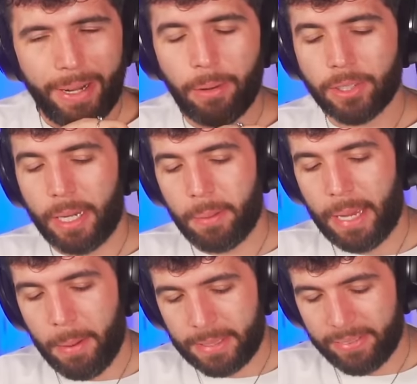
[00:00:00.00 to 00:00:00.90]
That was on
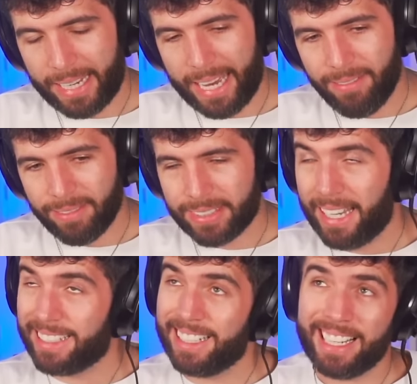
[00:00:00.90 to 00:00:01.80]
M7
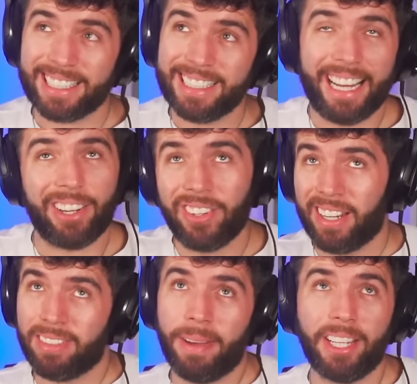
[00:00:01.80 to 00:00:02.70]
Games. That's it. Is that good
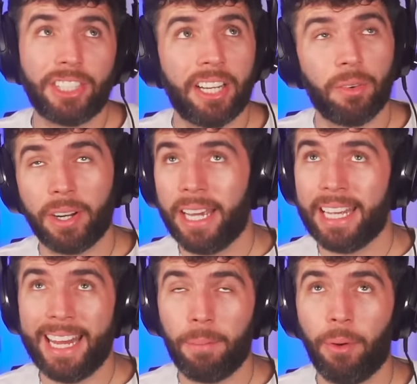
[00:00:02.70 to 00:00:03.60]
enough for main channel? We're
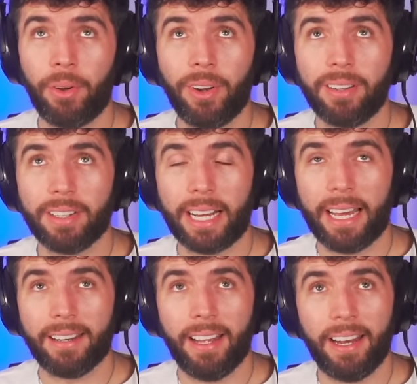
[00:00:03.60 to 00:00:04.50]
hitting that point all over
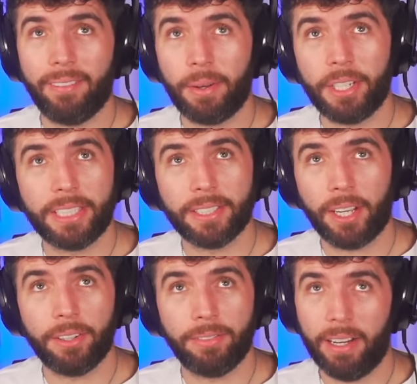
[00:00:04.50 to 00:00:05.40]
again. And I think you need
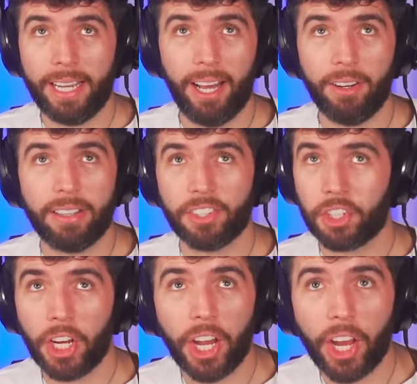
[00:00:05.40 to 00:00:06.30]
to go, fuck it. I don't give a
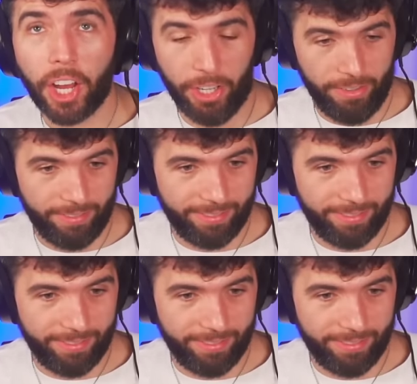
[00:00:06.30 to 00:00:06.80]
shit.